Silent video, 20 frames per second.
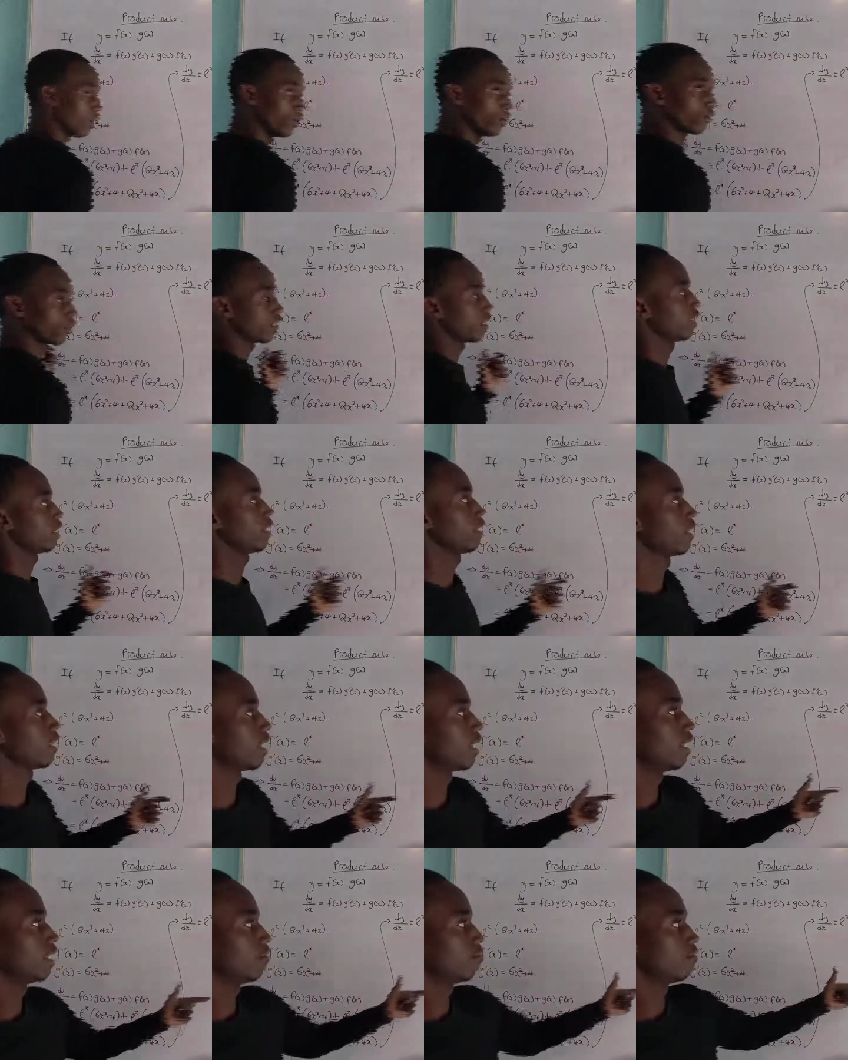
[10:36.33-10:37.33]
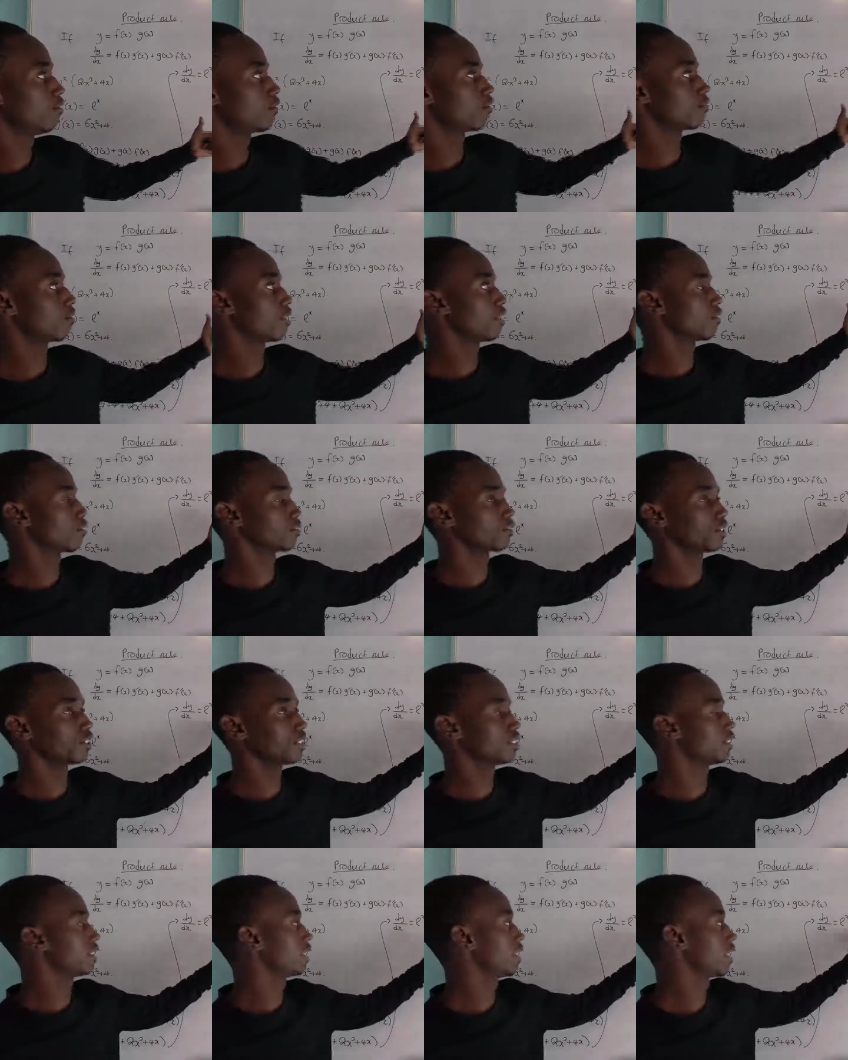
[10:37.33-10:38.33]
you can either leave your final
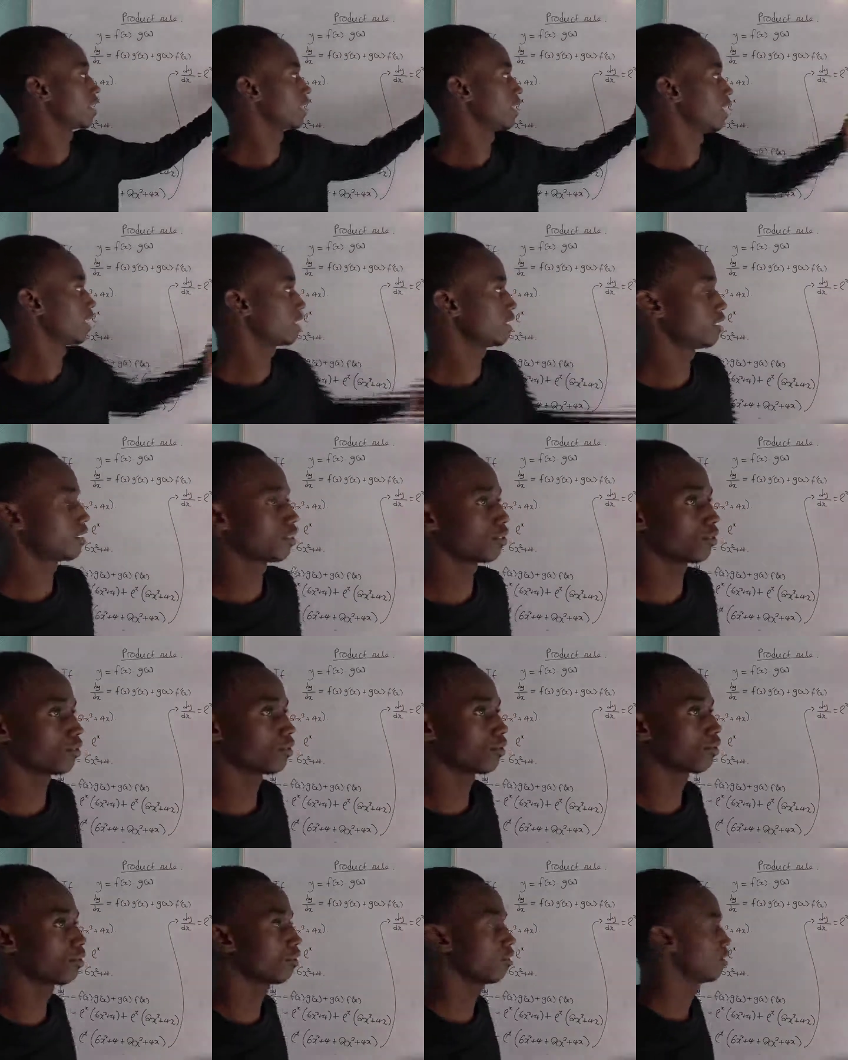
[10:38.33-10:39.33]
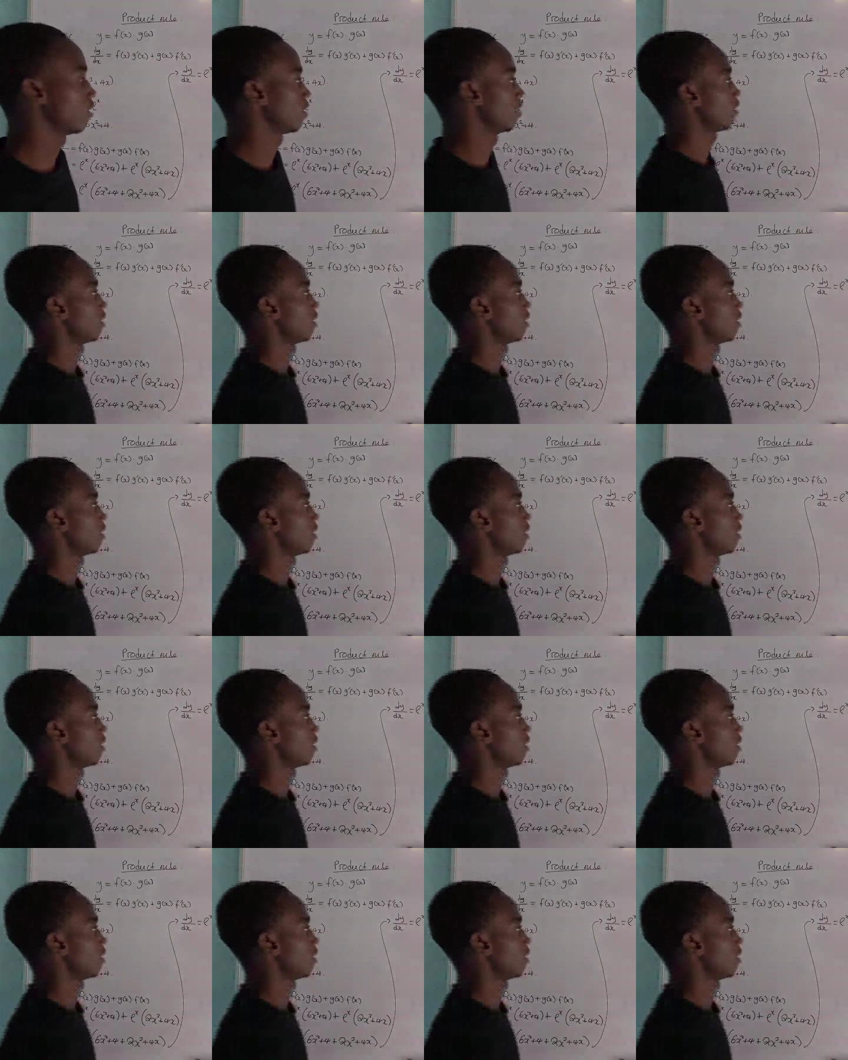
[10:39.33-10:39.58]
solution like that, or